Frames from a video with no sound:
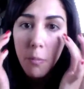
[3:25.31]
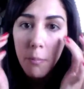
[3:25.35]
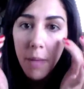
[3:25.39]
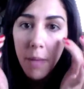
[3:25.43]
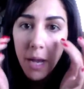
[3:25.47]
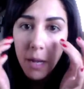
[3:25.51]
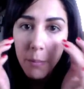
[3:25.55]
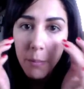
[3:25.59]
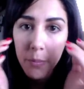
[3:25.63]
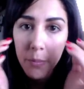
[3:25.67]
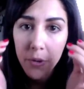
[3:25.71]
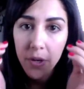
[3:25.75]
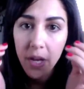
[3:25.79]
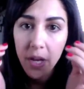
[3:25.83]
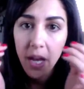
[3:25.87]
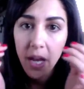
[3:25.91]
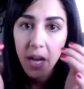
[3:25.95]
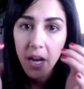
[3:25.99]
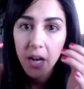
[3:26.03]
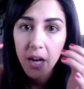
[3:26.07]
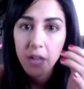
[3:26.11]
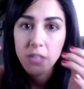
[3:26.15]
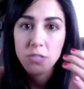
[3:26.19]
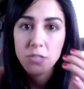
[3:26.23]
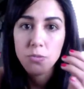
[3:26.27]
little
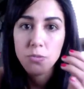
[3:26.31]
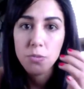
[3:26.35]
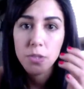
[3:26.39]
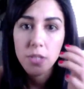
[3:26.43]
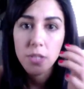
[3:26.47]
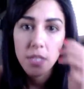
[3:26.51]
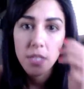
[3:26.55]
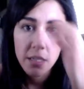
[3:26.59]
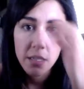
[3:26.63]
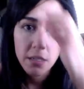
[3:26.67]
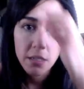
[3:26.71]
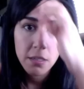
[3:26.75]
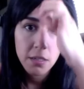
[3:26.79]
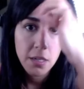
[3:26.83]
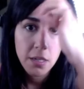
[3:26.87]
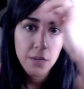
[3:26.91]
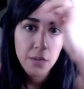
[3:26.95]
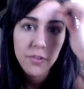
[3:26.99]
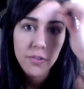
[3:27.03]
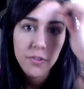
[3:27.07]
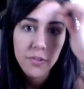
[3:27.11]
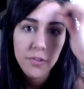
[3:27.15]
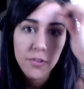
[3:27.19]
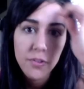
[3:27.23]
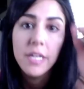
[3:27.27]
MacBook Air is
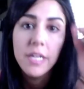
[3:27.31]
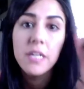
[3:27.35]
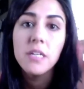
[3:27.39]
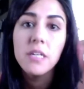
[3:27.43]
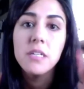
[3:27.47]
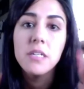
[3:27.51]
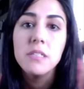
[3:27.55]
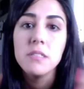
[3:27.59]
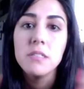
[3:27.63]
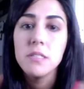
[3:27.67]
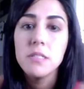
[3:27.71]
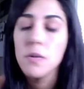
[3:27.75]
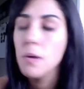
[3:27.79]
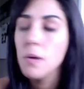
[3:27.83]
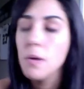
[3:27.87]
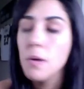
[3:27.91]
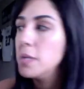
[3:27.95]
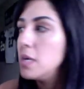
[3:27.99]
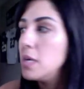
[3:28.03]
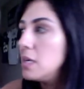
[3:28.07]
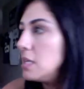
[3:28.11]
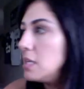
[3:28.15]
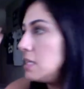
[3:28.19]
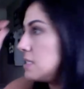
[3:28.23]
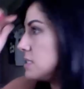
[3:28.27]
really not very good,
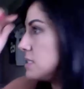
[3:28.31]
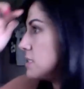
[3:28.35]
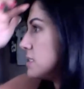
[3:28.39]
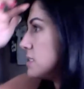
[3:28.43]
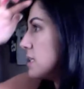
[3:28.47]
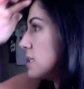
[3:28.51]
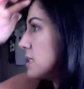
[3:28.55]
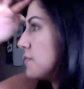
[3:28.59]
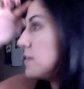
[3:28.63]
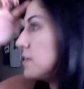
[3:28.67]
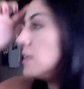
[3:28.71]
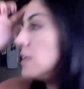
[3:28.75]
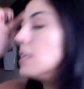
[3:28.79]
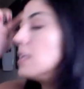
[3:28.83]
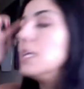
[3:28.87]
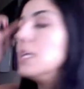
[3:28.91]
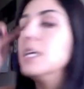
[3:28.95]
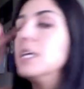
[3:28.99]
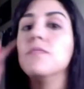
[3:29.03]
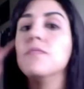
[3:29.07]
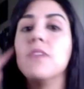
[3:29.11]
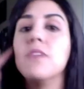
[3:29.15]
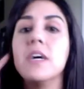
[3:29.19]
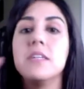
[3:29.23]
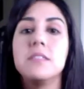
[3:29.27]
so I'm going to need to
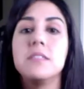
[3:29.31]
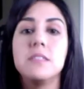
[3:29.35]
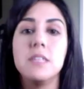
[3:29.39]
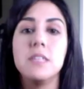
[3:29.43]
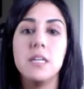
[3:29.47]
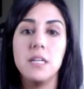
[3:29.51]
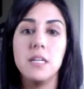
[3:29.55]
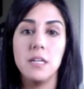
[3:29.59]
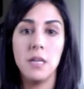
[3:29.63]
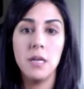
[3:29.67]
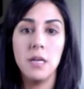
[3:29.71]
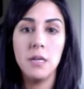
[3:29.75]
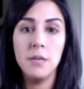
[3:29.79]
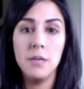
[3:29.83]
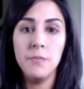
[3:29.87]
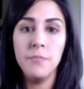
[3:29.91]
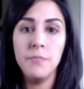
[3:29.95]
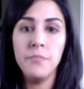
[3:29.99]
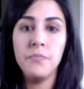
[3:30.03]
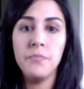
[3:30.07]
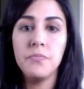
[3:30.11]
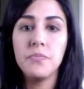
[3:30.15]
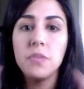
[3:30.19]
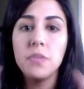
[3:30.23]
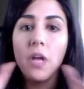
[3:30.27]
definitely invest
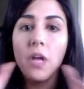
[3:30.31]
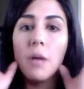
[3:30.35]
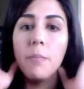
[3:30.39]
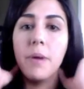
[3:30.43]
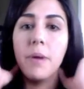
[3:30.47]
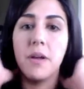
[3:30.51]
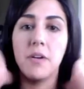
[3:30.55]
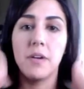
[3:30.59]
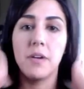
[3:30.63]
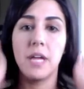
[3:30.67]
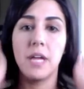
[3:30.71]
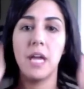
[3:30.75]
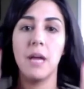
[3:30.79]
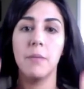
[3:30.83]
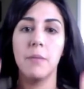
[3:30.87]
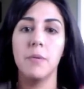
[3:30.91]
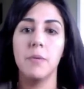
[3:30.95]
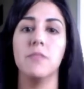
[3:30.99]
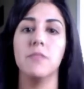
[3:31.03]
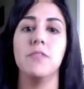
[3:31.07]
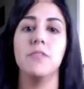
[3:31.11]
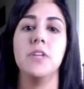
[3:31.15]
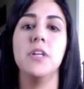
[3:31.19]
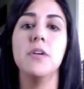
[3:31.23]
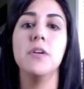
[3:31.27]
in a
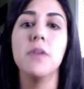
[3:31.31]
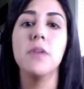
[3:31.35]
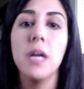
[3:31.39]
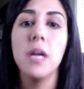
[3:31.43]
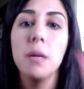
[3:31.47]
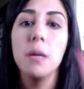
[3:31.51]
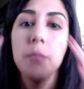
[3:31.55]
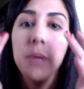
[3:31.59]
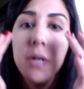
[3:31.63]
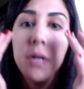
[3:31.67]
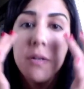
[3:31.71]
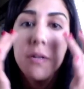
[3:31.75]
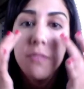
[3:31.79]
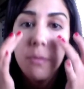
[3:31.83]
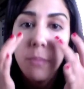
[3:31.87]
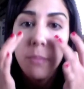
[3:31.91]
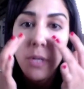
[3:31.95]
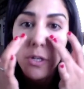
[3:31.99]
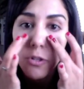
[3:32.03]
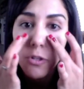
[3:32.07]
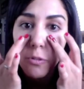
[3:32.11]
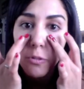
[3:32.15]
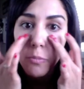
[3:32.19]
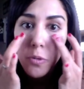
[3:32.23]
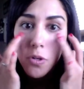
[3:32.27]
better camera and video
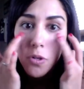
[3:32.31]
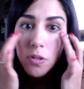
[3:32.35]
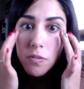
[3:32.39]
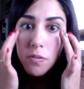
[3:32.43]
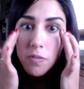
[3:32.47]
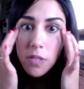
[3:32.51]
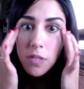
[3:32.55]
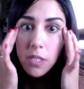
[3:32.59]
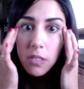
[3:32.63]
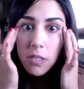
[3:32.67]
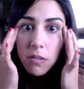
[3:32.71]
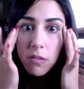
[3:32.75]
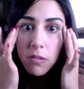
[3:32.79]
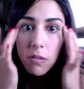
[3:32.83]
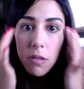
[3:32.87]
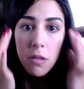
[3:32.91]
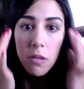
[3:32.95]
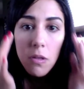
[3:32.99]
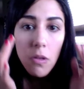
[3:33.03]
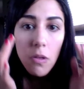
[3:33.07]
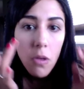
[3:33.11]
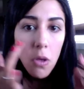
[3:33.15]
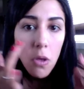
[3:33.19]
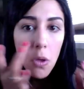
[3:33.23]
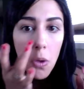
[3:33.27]
camera if I'm going to do more of
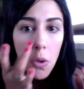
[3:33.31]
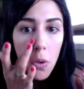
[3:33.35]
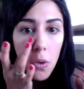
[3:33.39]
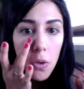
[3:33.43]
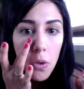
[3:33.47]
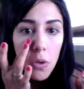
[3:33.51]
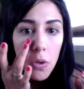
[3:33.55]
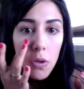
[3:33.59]
these.